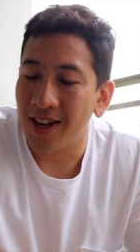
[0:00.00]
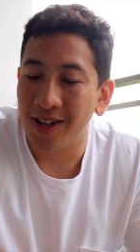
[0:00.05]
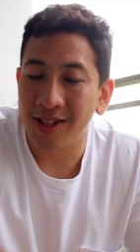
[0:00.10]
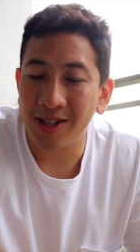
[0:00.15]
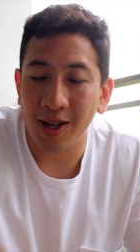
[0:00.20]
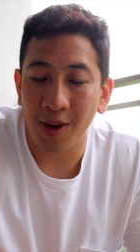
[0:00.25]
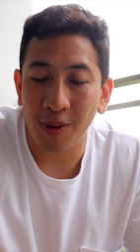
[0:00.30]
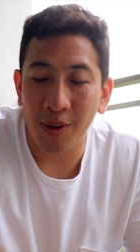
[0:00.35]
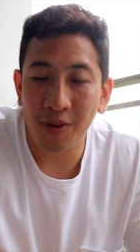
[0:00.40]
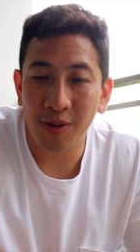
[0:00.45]
and
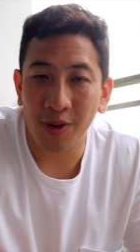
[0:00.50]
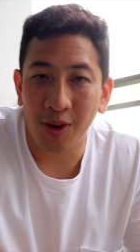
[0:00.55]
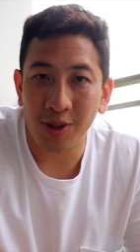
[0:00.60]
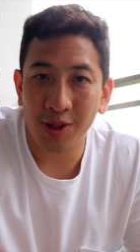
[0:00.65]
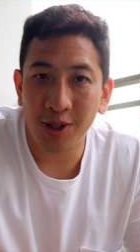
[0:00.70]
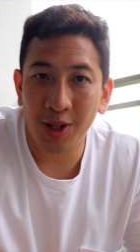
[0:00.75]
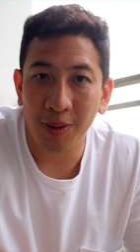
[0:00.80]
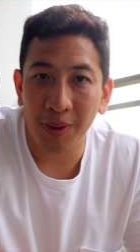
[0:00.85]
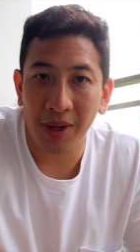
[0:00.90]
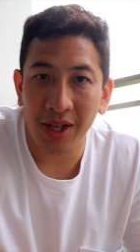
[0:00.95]
so we've got
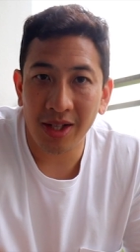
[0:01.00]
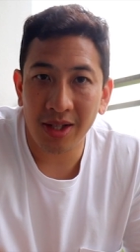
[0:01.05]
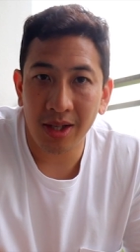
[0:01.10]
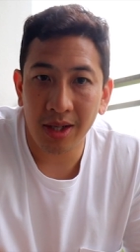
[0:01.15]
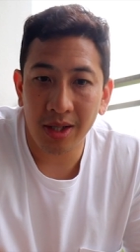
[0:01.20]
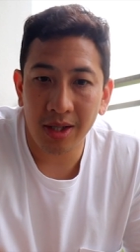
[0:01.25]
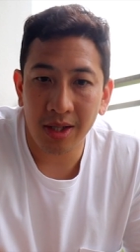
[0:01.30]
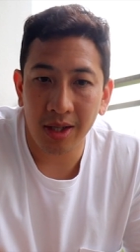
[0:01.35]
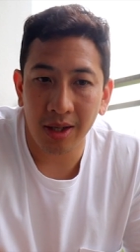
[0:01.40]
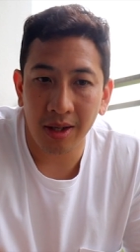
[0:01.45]
two weeks
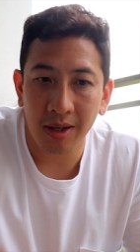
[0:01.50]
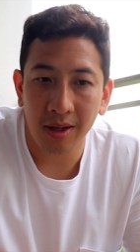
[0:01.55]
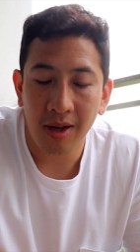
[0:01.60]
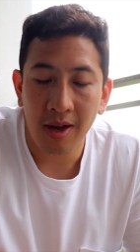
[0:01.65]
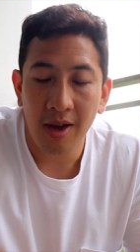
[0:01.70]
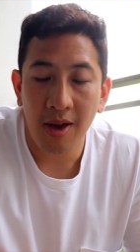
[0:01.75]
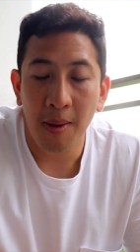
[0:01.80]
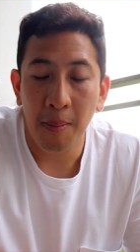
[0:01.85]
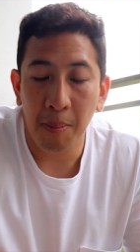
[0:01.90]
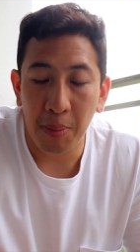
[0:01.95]
just to
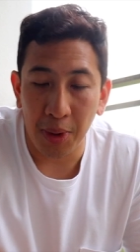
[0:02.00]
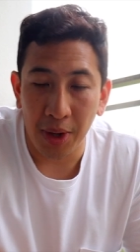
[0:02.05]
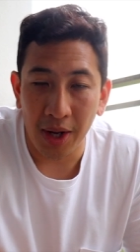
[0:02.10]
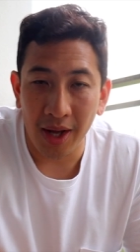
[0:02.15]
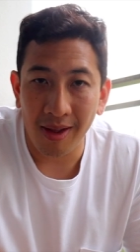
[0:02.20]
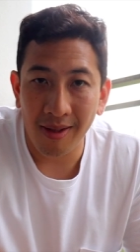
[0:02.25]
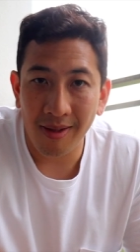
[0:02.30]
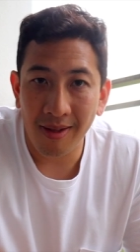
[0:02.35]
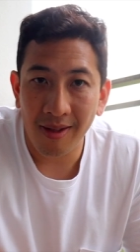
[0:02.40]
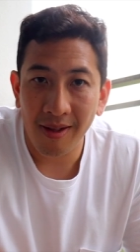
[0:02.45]

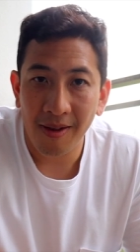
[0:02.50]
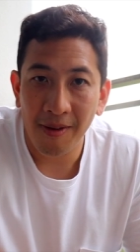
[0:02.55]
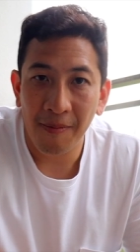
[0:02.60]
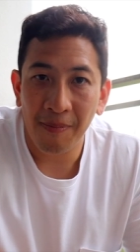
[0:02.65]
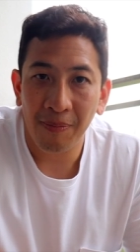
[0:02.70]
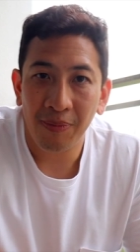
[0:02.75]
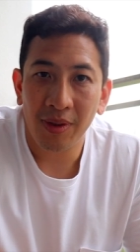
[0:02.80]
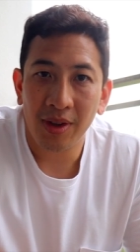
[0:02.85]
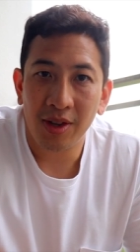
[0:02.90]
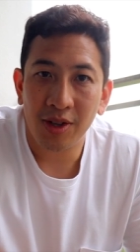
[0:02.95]
breathe,
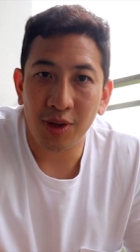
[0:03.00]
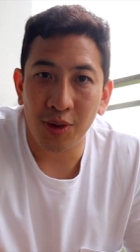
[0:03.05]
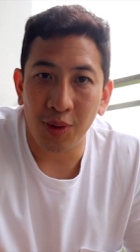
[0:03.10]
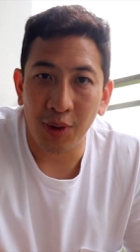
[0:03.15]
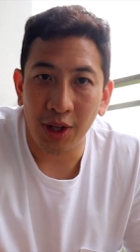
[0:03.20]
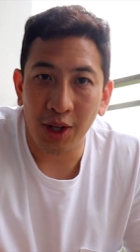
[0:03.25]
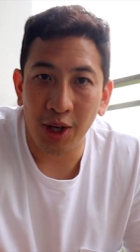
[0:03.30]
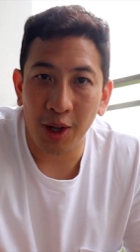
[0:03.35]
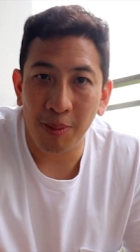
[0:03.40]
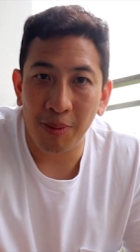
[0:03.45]
to
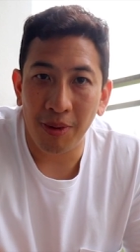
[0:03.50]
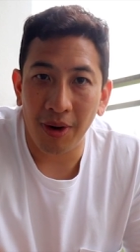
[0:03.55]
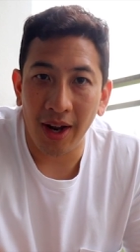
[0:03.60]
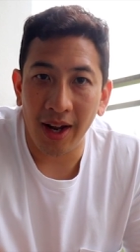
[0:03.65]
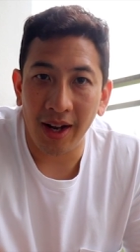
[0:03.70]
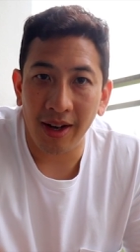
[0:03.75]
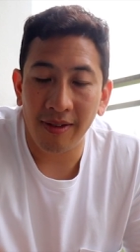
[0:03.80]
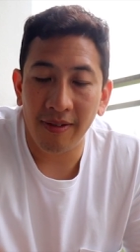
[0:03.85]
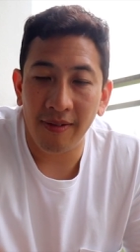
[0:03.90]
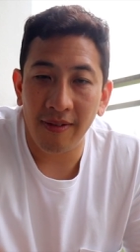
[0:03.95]

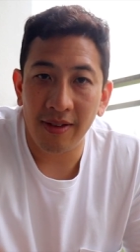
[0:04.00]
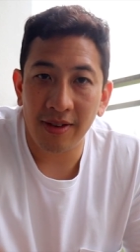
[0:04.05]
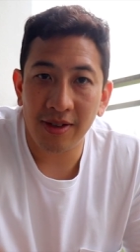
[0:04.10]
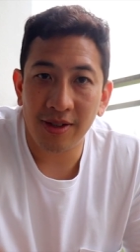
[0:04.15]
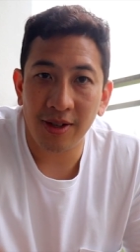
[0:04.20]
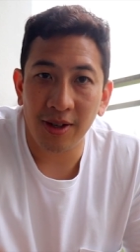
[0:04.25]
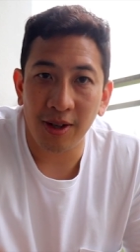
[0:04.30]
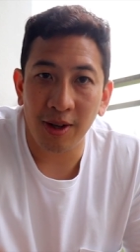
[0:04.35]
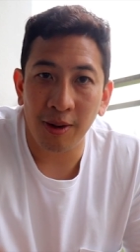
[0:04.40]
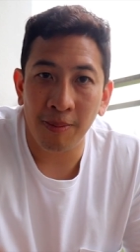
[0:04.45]
recuperate,
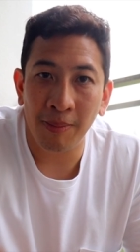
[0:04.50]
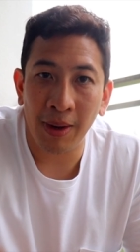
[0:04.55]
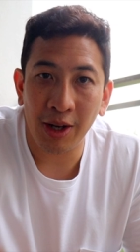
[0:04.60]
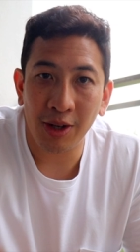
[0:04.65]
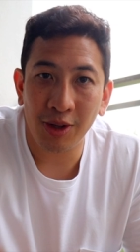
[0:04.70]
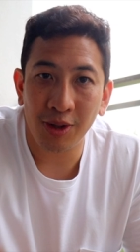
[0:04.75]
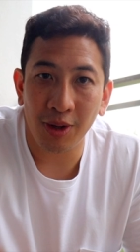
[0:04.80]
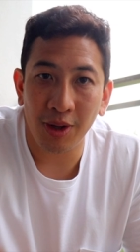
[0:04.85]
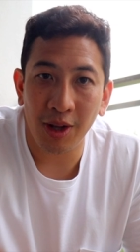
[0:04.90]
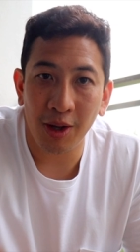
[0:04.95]
to make
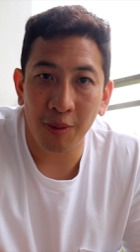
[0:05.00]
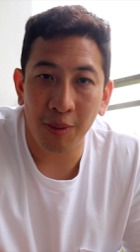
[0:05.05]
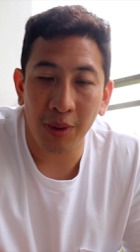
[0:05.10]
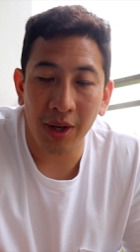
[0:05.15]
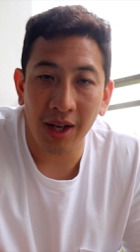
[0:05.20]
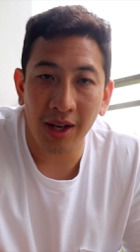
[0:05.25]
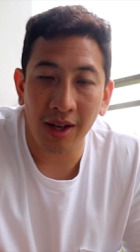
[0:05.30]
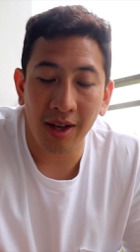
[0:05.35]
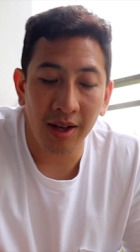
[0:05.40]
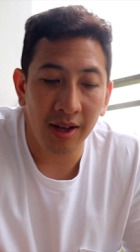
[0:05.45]
sure that
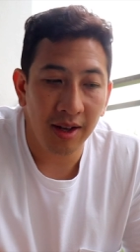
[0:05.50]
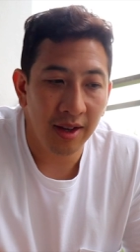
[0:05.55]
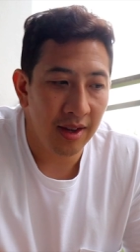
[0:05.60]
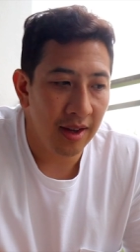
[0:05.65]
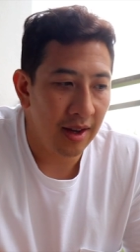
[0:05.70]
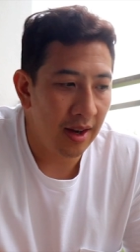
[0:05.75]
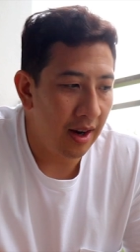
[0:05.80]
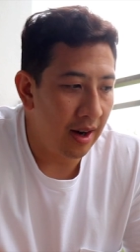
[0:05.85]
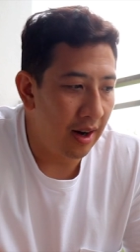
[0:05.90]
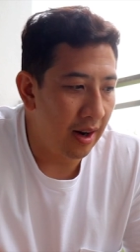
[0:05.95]
we
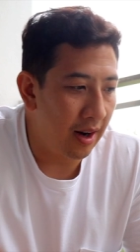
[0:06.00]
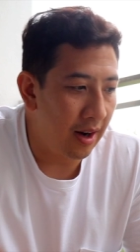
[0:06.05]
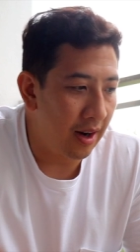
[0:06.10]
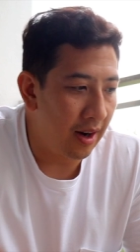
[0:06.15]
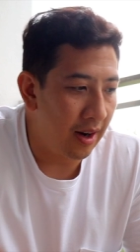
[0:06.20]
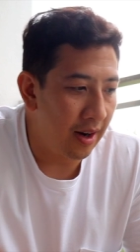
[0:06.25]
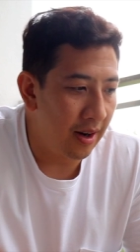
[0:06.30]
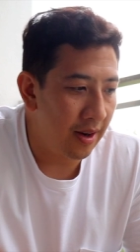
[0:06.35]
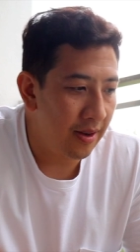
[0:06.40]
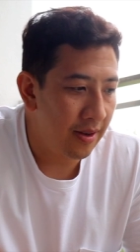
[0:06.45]

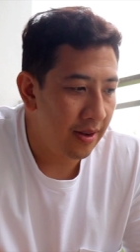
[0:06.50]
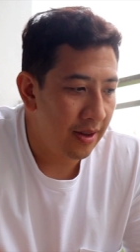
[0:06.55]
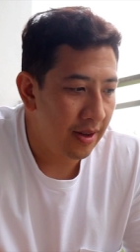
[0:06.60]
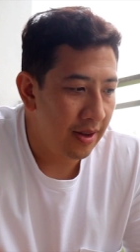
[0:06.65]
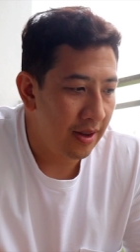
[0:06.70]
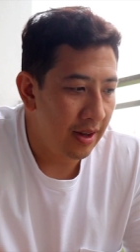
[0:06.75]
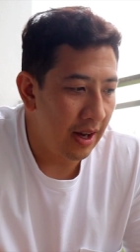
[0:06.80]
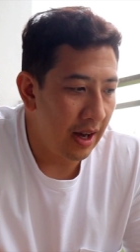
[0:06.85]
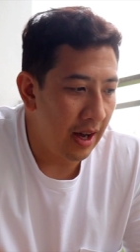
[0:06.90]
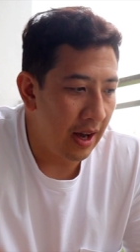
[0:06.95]
are
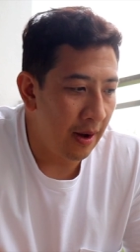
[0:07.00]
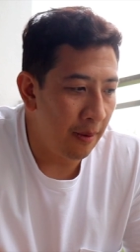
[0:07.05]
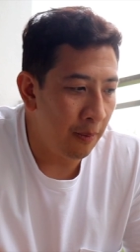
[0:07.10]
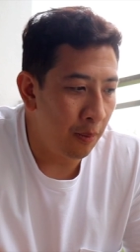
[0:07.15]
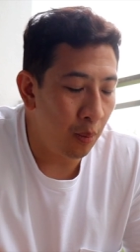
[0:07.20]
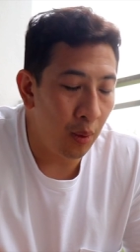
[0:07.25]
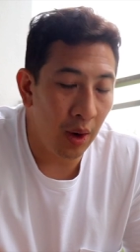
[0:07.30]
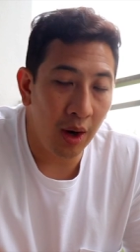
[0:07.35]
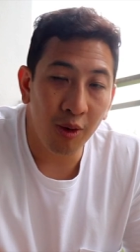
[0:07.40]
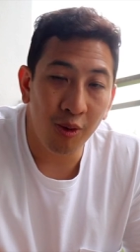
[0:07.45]

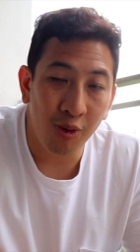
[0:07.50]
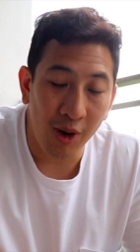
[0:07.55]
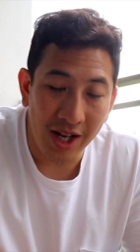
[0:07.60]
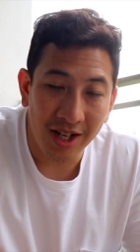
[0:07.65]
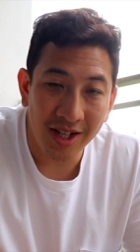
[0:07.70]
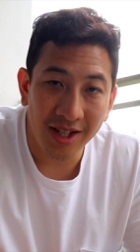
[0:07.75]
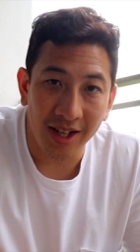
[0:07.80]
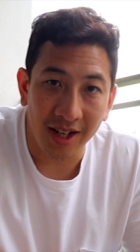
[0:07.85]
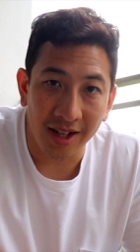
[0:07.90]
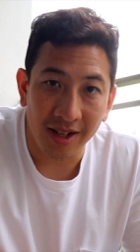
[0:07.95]
um, well
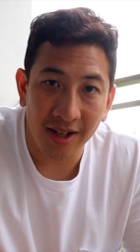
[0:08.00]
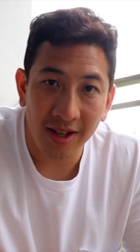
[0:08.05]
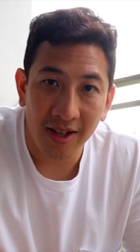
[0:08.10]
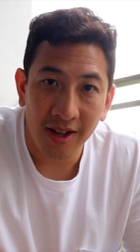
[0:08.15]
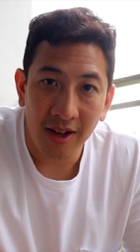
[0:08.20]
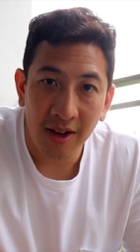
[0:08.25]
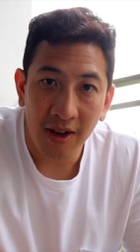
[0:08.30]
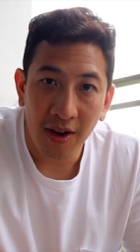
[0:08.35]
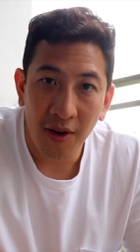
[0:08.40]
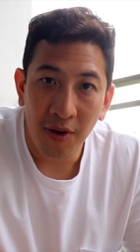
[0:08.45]
rested
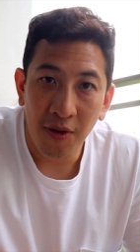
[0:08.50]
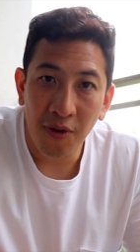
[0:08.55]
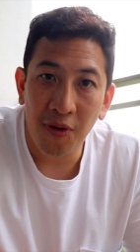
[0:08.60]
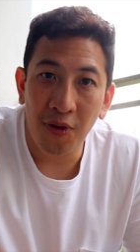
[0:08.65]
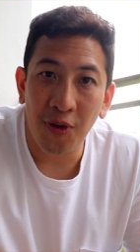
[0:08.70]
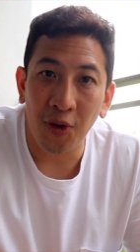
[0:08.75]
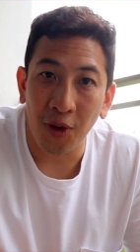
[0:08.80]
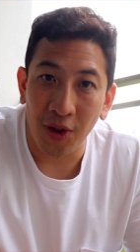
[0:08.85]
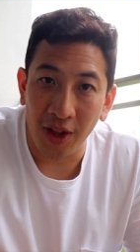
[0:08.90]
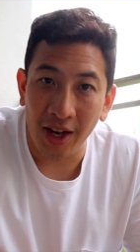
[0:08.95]

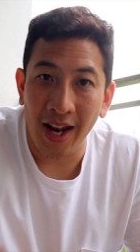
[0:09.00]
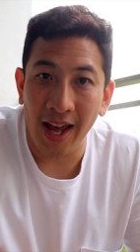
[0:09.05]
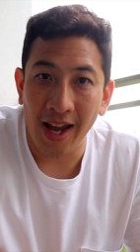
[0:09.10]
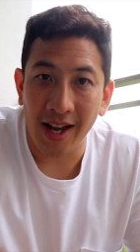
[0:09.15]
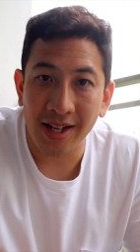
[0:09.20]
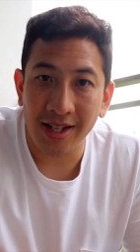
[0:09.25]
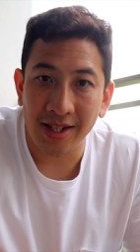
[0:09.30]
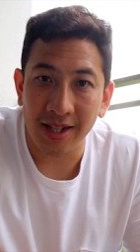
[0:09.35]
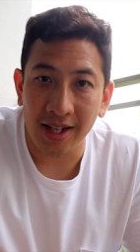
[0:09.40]
for the next